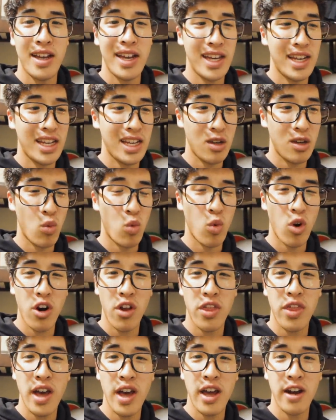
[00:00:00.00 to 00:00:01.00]
any
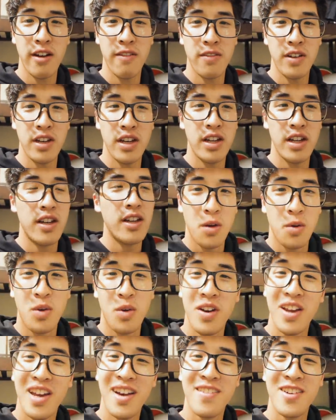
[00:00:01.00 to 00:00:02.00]
worth out of it,
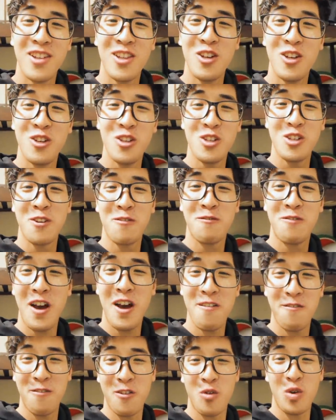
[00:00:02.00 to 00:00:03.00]
what do you have to lose to
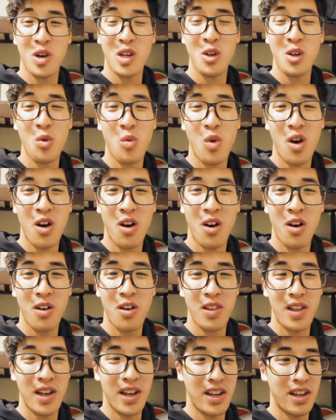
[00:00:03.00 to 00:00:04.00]
fight for what you
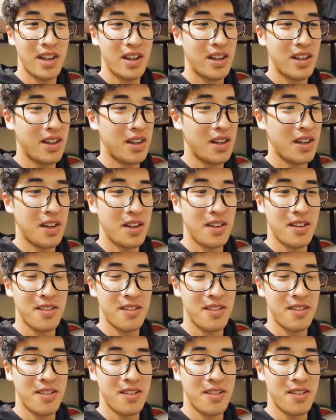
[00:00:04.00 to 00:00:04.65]
want? Like,